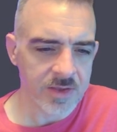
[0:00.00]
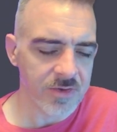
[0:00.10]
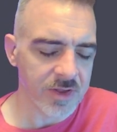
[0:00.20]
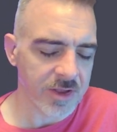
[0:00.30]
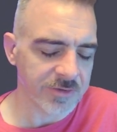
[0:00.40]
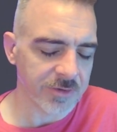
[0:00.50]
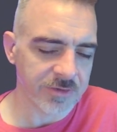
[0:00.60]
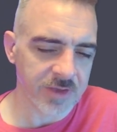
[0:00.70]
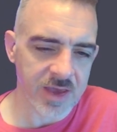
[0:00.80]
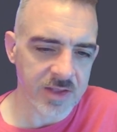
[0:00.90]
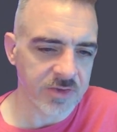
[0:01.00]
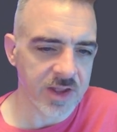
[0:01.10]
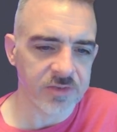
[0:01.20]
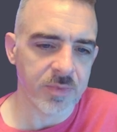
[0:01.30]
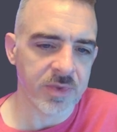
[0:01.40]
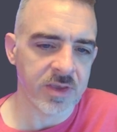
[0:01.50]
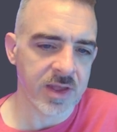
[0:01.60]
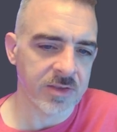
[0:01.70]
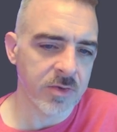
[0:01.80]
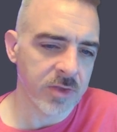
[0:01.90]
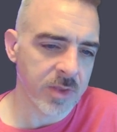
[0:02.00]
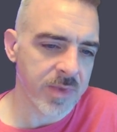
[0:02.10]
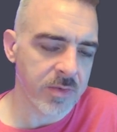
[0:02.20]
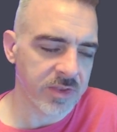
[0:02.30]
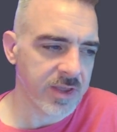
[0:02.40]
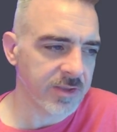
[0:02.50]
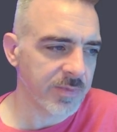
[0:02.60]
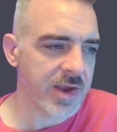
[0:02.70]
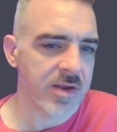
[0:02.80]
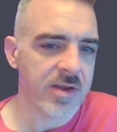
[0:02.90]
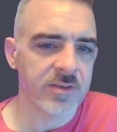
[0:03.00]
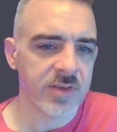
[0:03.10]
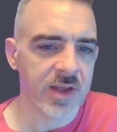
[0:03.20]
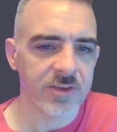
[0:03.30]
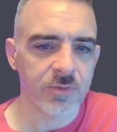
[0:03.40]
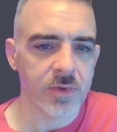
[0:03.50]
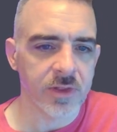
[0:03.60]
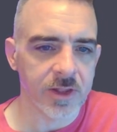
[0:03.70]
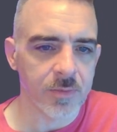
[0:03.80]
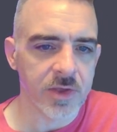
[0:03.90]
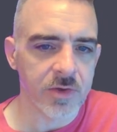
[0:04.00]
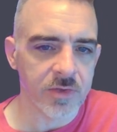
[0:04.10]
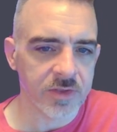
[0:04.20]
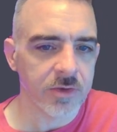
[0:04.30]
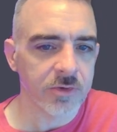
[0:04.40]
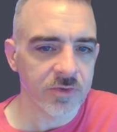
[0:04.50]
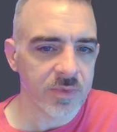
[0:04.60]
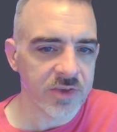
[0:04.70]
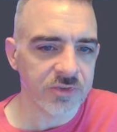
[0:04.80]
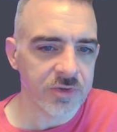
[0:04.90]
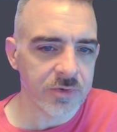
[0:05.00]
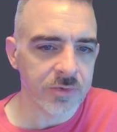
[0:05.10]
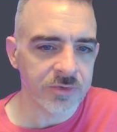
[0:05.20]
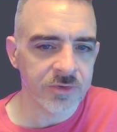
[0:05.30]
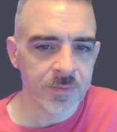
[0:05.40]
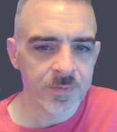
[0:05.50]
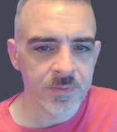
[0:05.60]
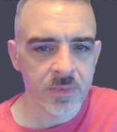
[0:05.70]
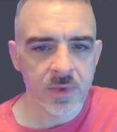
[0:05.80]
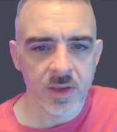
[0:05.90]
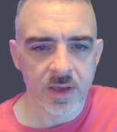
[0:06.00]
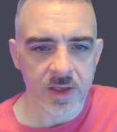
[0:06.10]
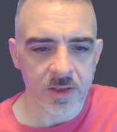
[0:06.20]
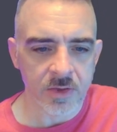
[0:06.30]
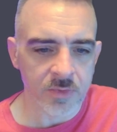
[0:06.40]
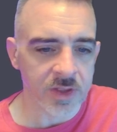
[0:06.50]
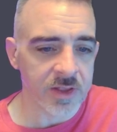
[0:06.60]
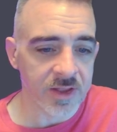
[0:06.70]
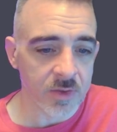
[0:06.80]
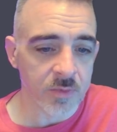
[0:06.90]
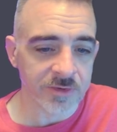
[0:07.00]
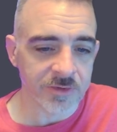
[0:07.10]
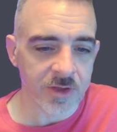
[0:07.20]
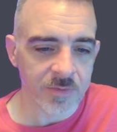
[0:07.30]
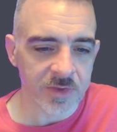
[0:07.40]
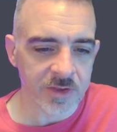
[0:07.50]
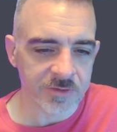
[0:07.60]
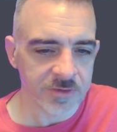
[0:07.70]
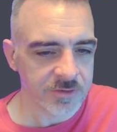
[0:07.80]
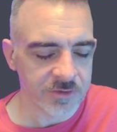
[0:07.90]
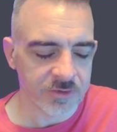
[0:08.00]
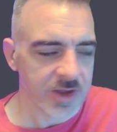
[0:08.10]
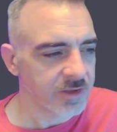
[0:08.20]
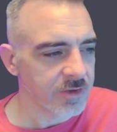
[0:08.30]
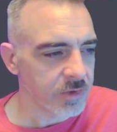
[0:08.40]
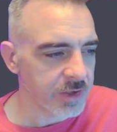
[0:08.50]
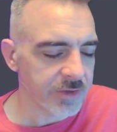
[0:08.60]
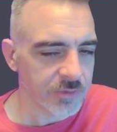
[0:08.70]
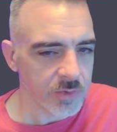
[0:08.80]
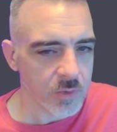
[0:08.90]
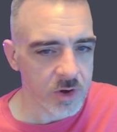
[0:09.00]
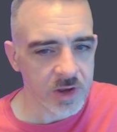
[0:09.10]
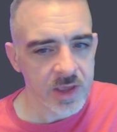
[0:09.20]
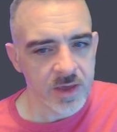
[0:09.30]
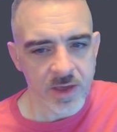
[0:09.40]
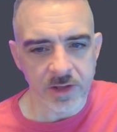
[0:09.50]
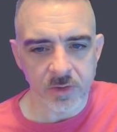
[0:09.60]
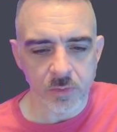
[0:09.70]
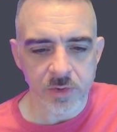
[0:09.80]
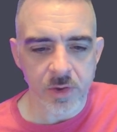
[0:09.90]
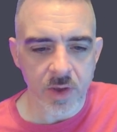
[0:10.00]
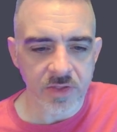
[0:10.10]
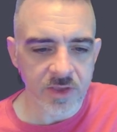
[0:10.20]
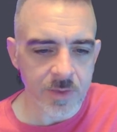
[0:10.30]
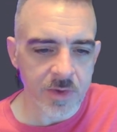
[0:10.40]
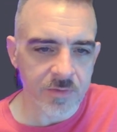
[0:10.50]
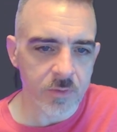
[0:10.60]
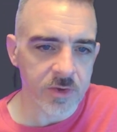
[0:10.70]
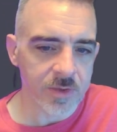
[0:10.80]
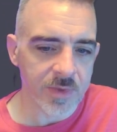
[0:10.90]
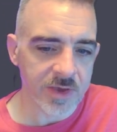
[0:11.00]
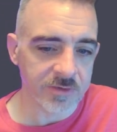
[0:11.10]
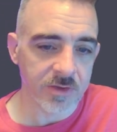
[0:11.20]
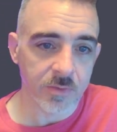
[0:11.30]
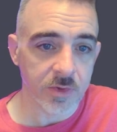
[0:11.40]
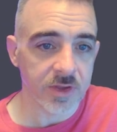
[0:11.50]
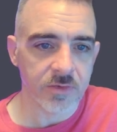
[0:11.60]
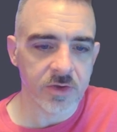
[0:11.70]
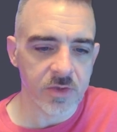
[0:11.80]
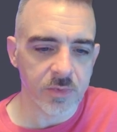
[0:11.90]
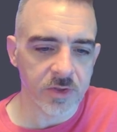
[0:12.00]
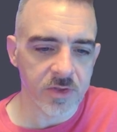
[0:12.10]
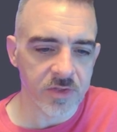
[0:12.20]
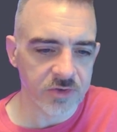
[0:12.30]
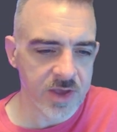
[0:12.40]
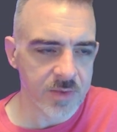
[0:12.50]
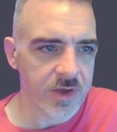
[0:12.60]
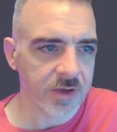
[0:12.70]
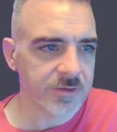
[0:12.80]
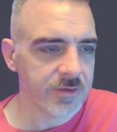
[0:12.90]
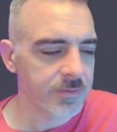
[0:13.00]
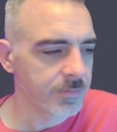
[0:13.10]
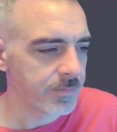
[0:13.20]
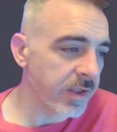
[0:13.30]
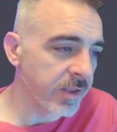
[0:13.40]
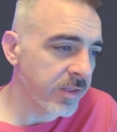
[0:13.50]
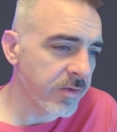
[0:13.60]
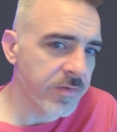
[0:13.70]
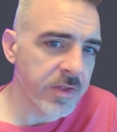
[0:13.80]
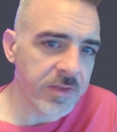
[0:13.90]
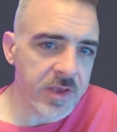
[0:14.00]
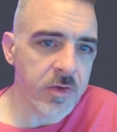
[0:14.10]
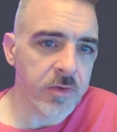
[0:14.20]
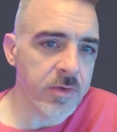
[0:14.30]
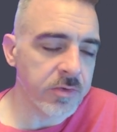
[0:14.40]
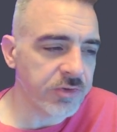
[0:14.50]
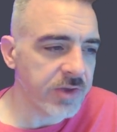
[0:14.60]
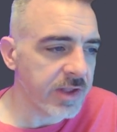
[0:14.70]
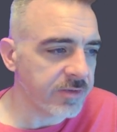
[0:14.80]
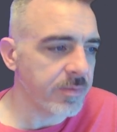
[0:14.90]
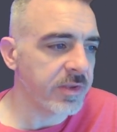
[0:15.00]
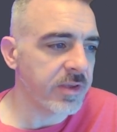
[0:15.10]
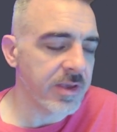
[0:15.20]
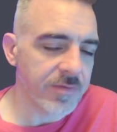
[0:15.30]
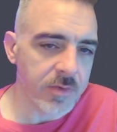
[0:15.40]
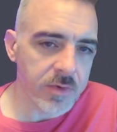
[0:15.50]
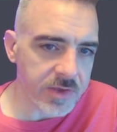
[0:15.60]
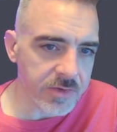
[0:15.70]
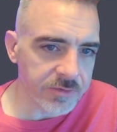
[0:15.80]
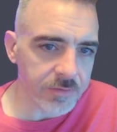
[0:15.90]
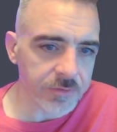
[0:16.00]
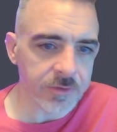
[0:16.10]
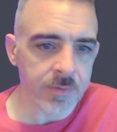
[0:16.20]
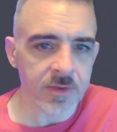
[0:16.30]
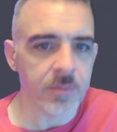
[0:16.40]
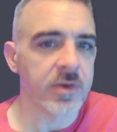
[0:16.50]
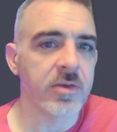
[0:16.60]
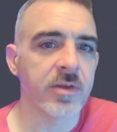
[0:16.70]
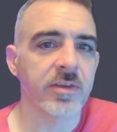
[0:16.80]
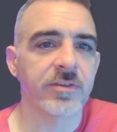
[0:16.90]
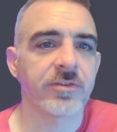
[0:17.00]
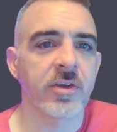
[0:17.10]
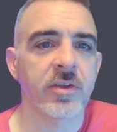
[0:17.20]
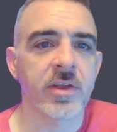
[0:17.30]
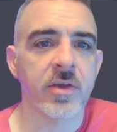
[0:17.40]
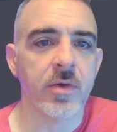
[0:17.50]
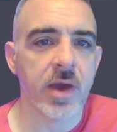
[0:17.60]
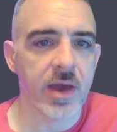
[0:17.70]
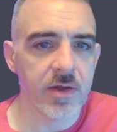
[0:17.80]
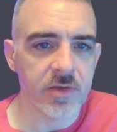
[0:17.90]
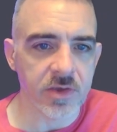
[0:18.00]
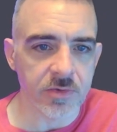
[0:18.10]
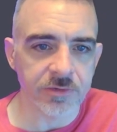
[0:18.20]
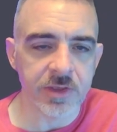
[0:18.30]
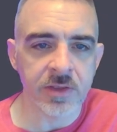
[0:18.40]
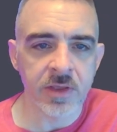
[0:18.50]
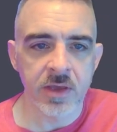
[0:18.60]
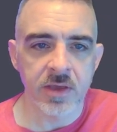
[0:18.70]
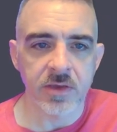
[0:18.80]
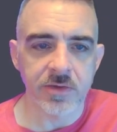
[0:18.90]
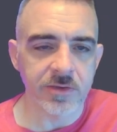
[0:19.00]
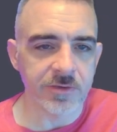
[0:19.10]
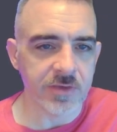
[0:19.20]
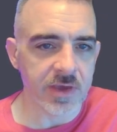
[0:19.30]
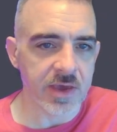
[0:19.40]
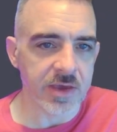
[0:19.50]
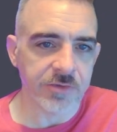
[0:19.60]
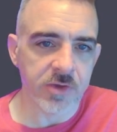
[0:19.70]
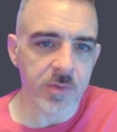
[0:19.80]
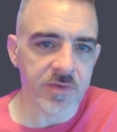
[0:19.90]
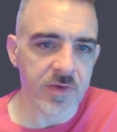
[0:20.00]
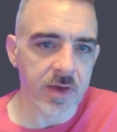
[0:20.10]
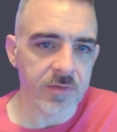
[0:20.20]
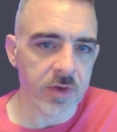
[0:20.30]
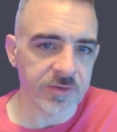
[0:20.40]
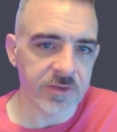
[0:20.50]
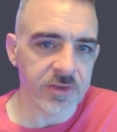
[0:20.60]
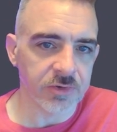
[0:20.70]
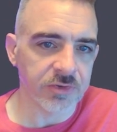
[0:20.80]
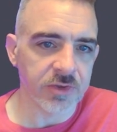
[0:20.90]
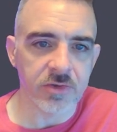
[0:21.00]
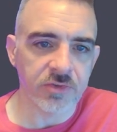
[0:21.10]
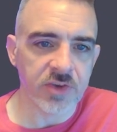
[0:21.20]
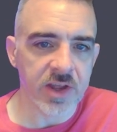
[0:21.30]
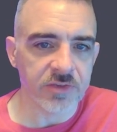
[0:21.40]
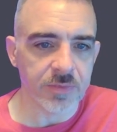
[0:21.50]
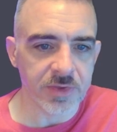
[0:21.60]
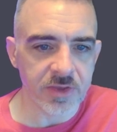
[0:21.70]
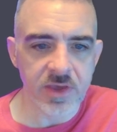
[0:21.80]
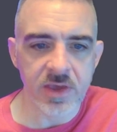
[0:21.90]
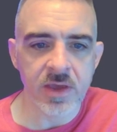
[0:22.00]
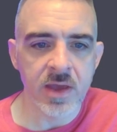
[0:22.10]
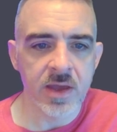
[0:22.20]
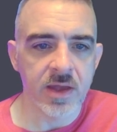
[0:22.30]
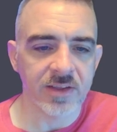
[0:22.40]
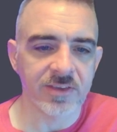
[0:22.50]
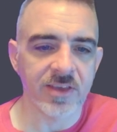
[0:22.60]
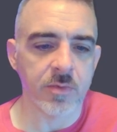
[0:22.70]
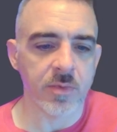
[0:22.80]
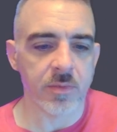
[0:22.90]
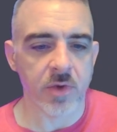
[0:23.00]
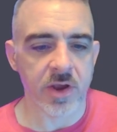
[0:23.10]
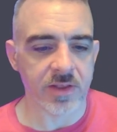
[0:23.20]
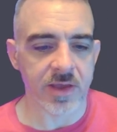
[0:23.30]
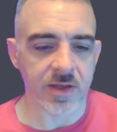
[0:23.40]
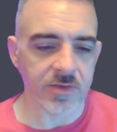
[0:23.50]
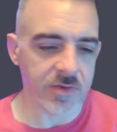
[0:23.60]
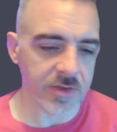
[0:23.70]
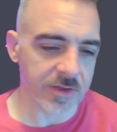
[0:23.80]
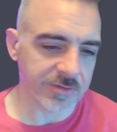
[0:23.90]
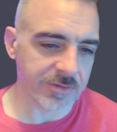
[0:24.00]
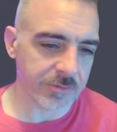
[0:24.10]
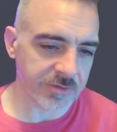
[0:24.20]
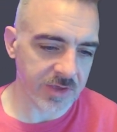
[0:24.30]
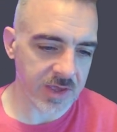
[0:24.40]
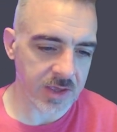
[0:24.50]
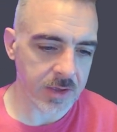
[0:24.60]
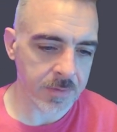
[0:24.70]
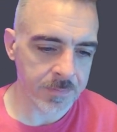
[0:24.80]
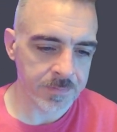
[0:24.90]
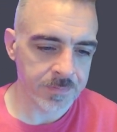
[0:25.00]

You could also say, hey, ChatGPT, I don't want to meet with the kids' parents. I just want to let them know that there's some issues and we need to get them resolved because it's distracting other kids from their work. And it'll rewrite the email for you based on whatever you put in the chat box. Another fun thing you can do with ChatGPT, if you want to use it for something but you don't necessarily know how to use it, you could just say, hey, show me 5 ways teachers can use ChatGPT. Let's give them a breakdown. You could also say,